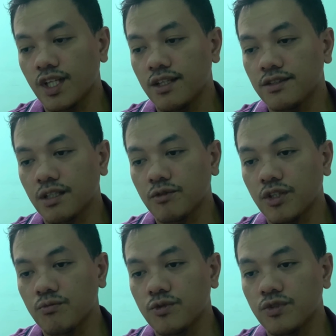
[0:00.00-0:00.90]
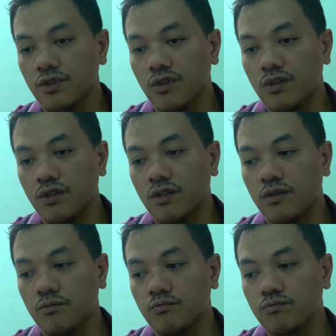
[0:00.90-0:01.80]
sometimes
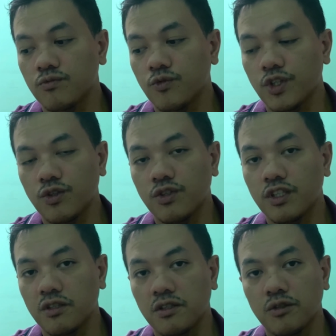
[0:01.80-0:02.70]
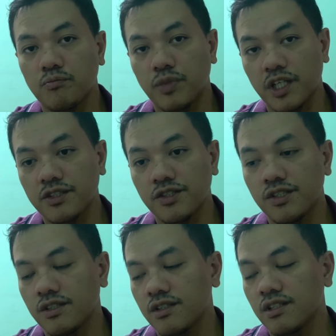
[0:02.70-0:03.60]
when you need a little
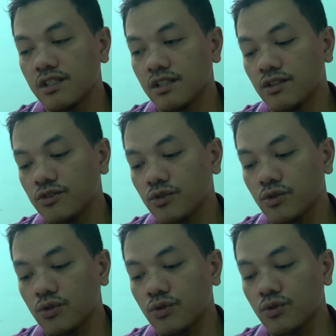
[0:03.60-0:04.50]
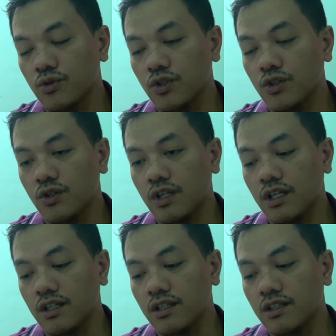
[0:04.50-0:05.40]
punch, so
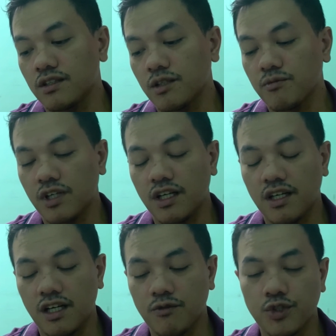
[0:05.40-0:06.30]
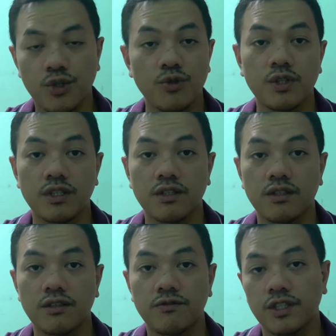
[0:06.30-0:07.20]
I will show you
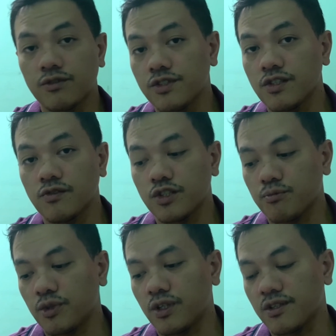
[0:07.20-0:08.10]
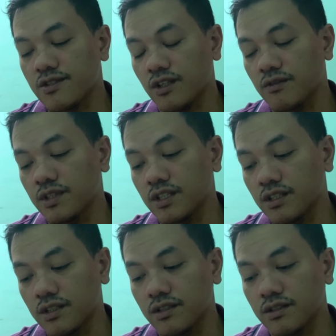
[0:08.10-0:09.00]
the frequency response of the